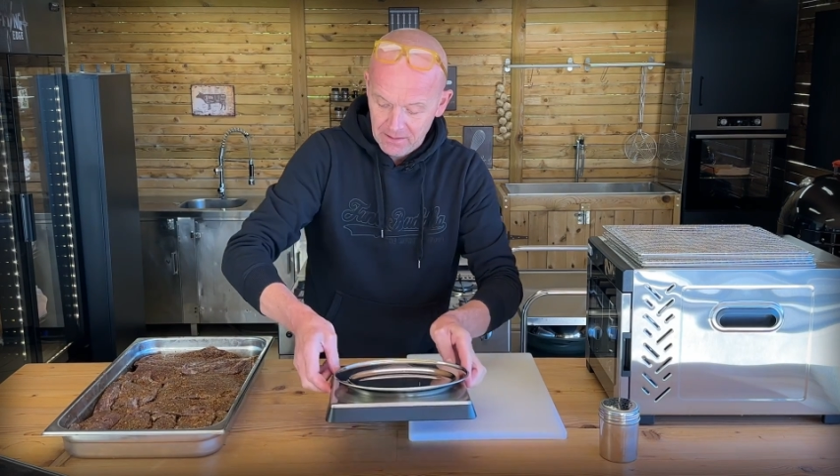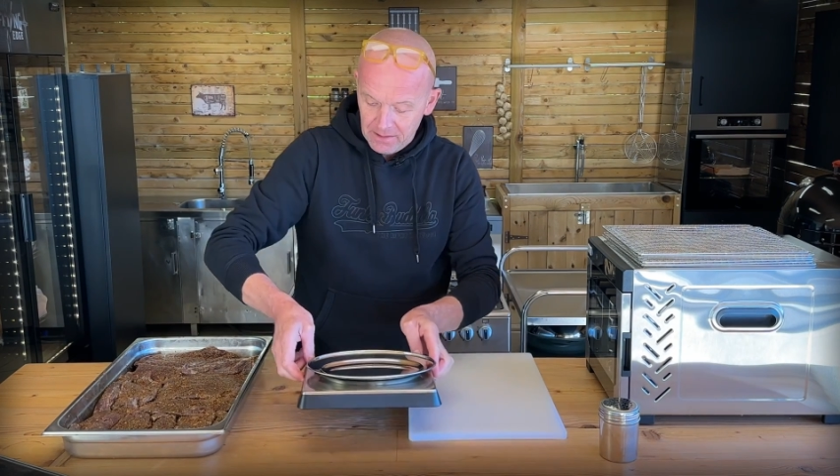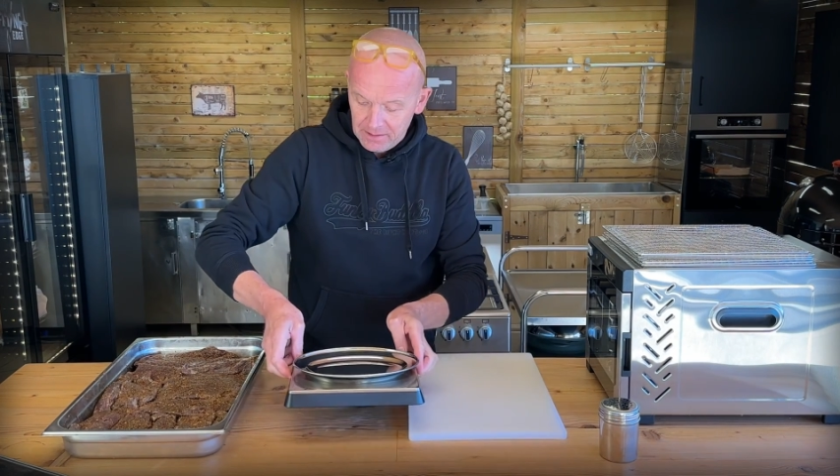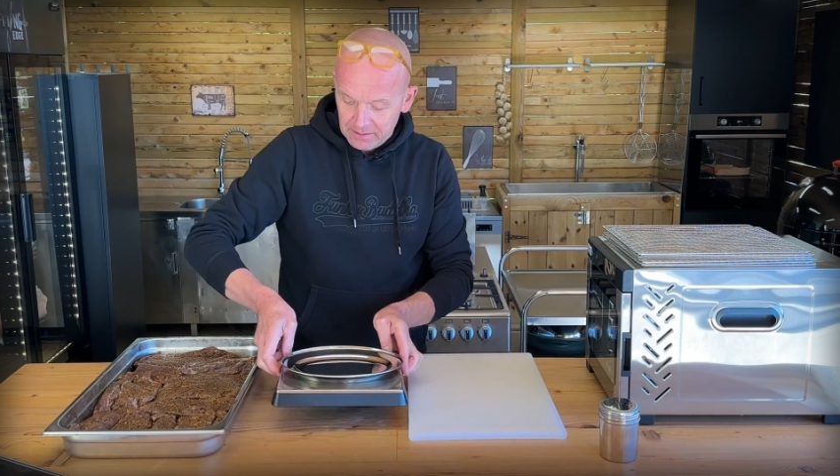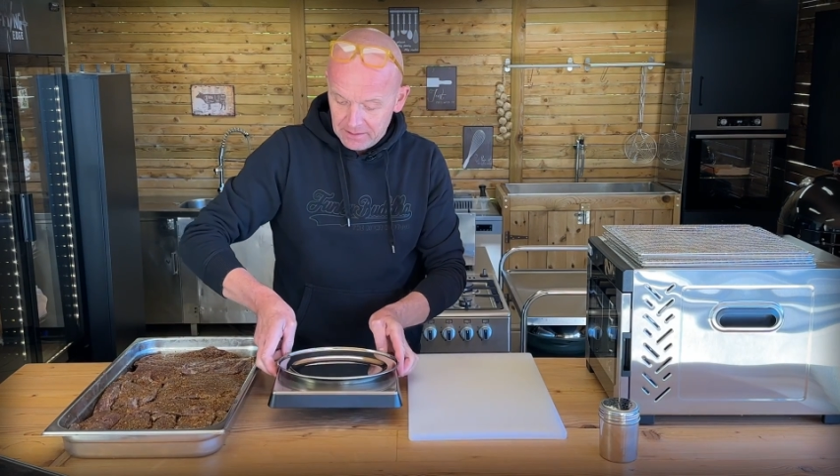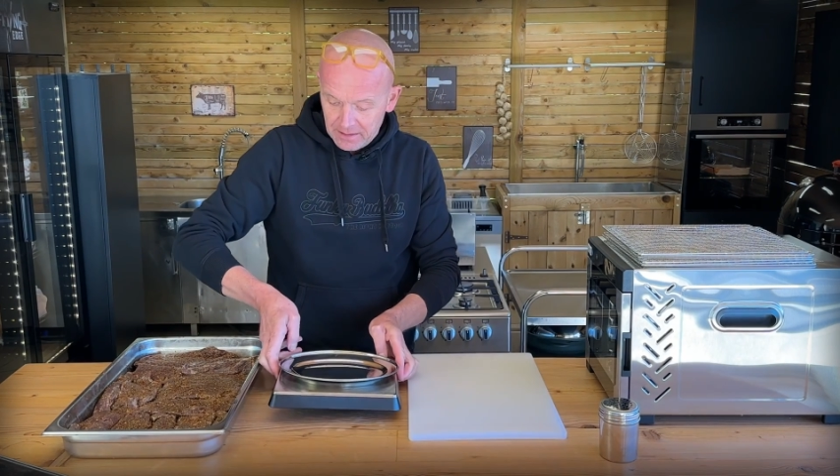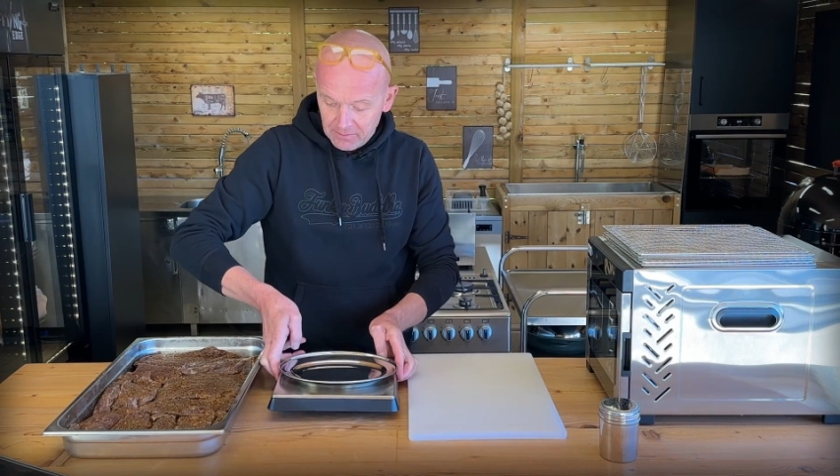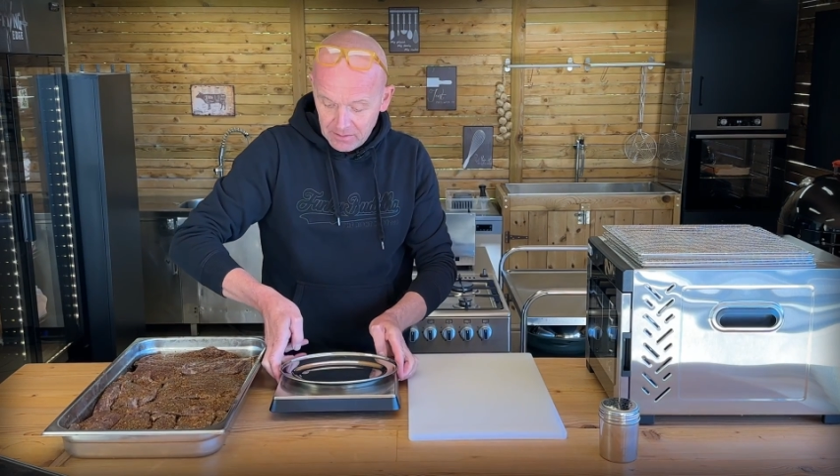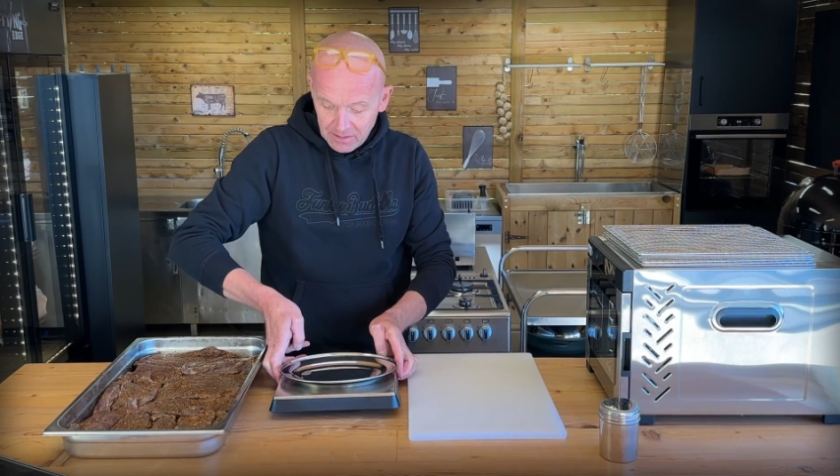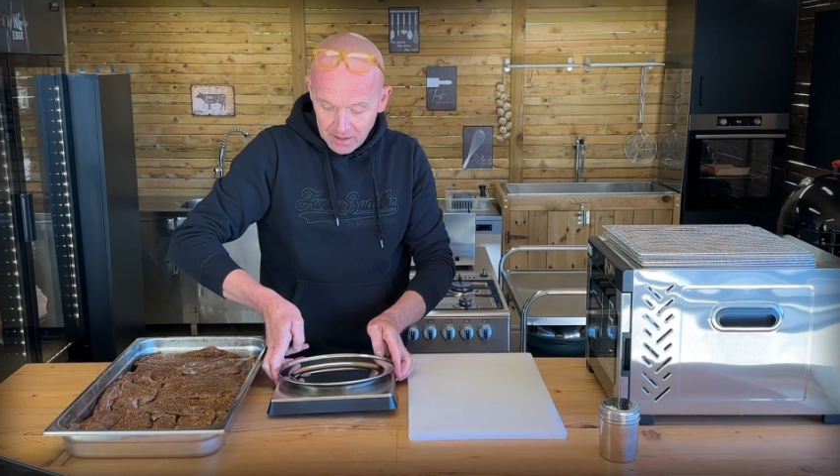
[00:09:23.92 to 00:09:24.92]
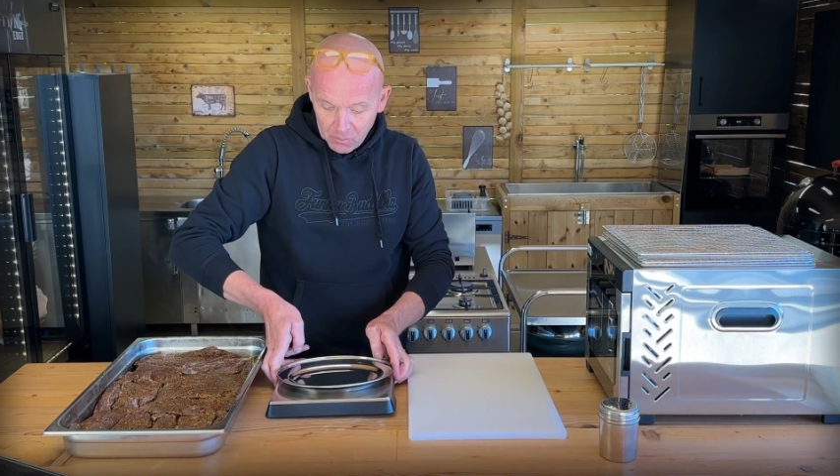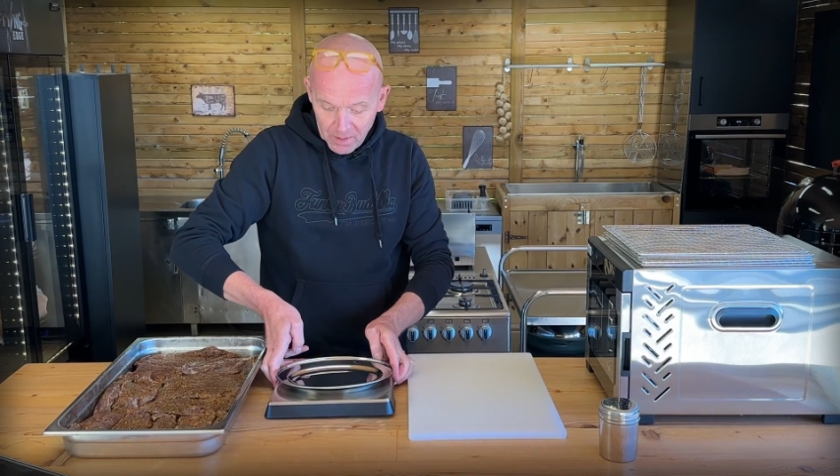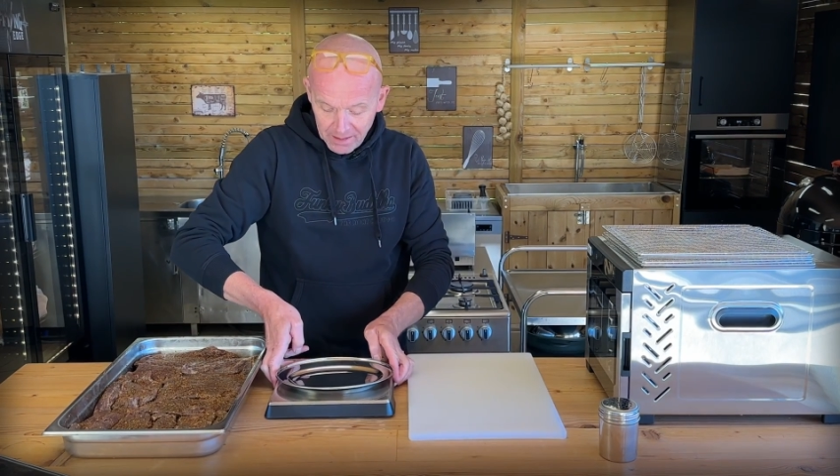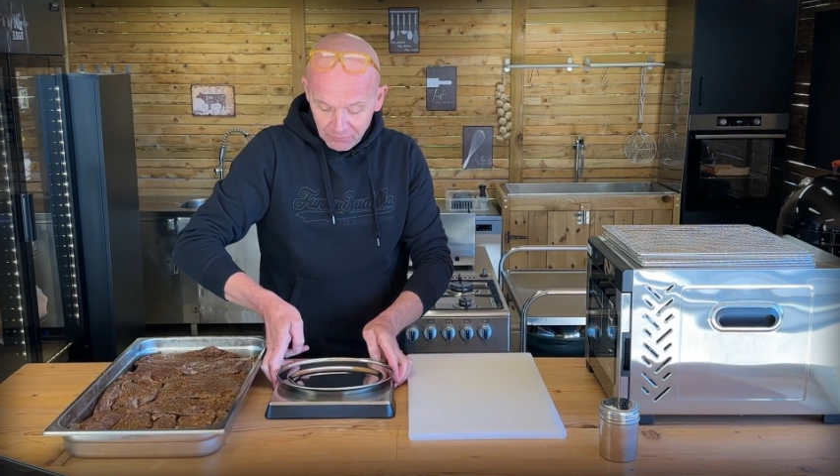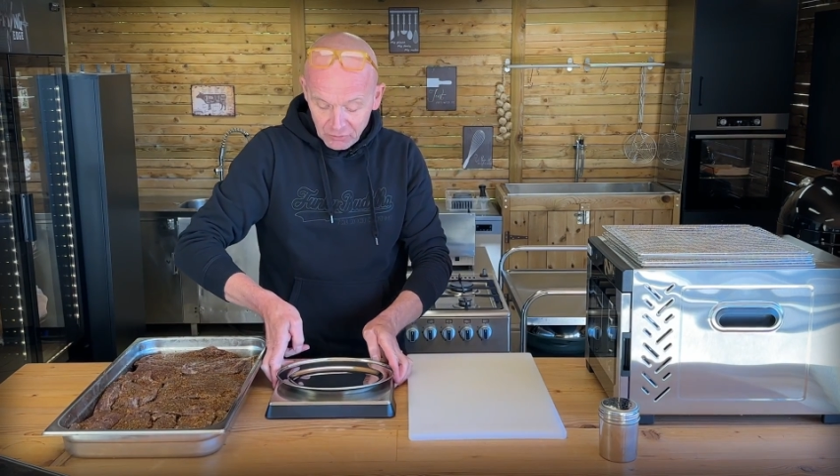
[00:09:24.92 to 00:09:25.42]
is that now we
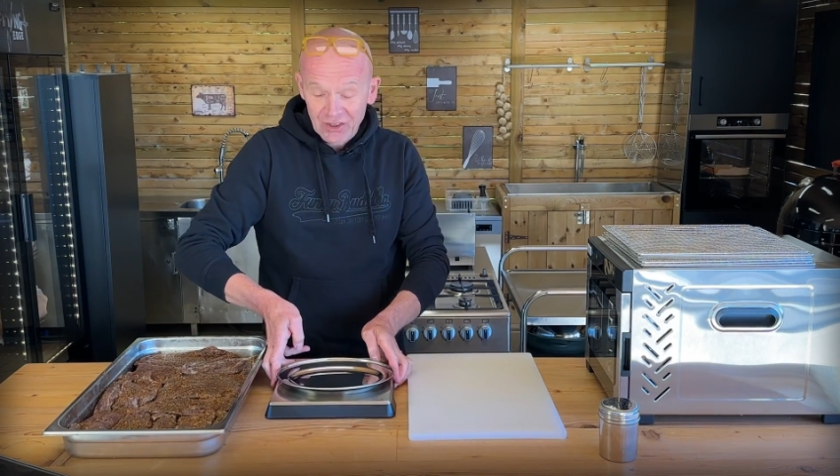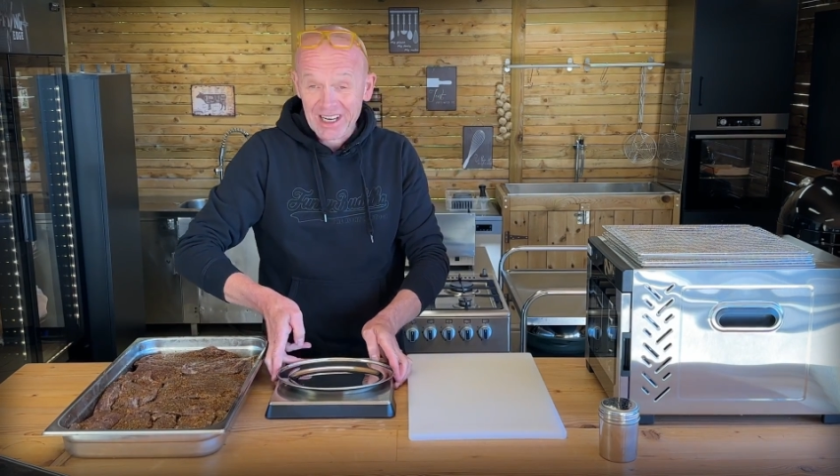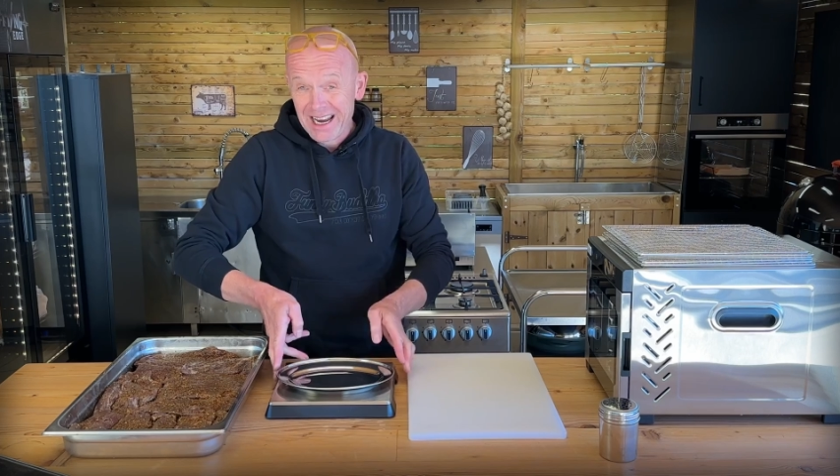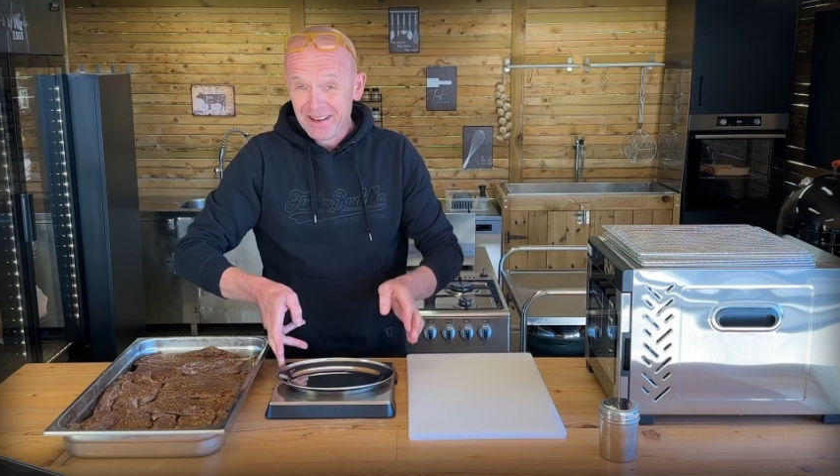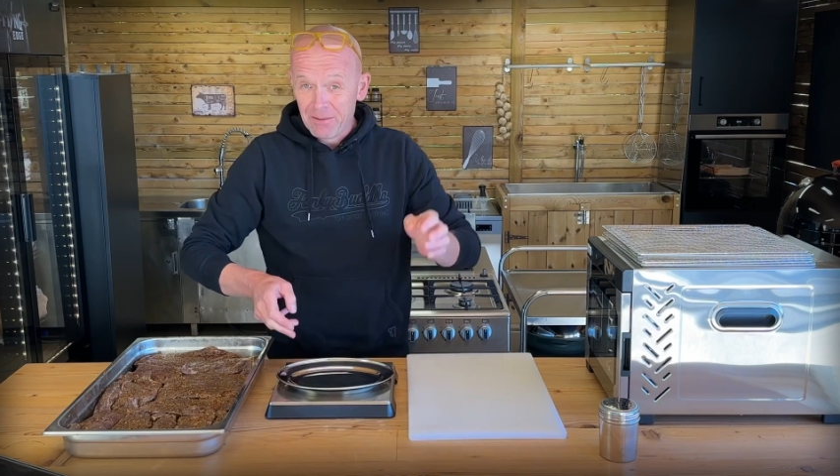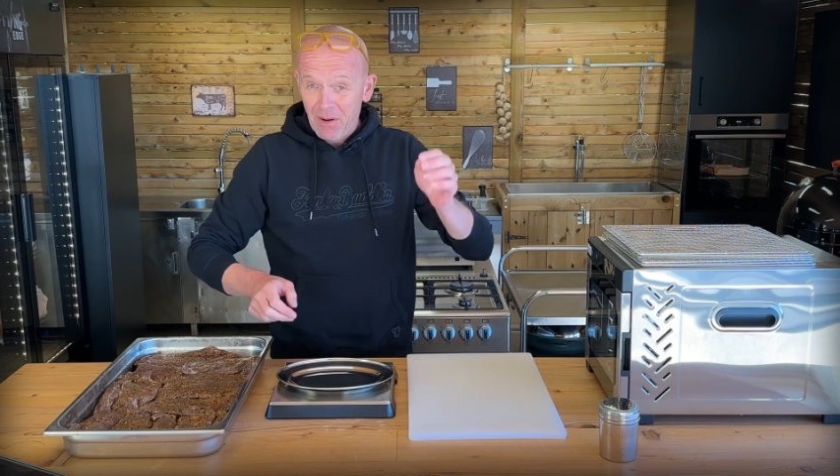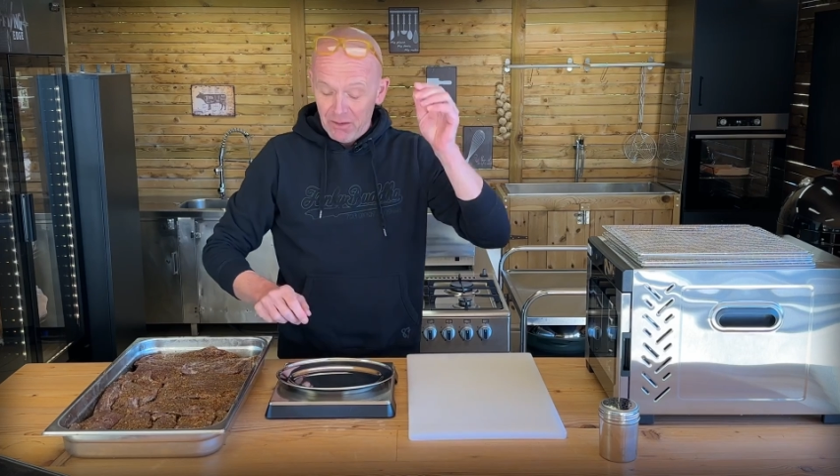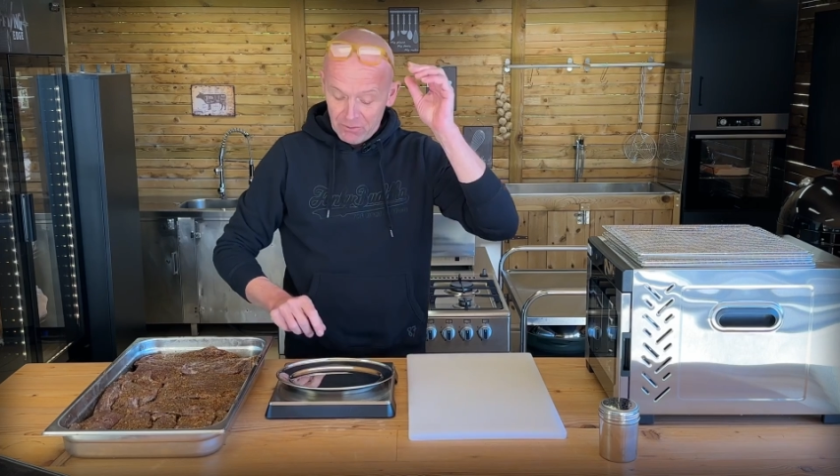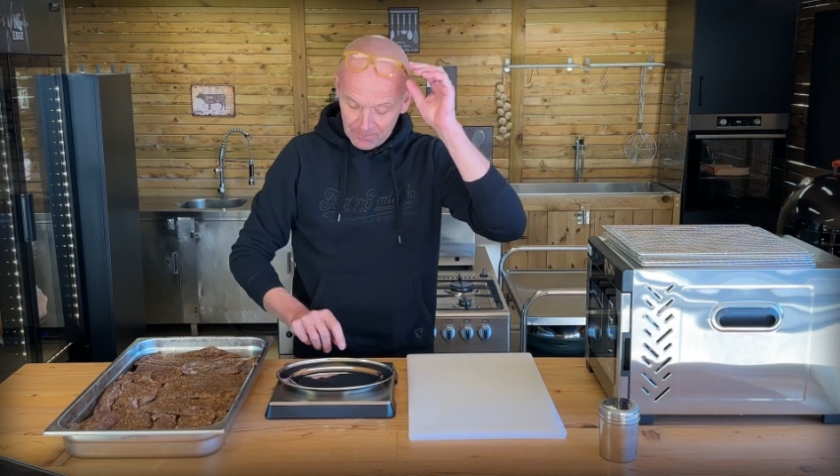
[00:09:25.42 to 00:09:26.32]
have to scale them out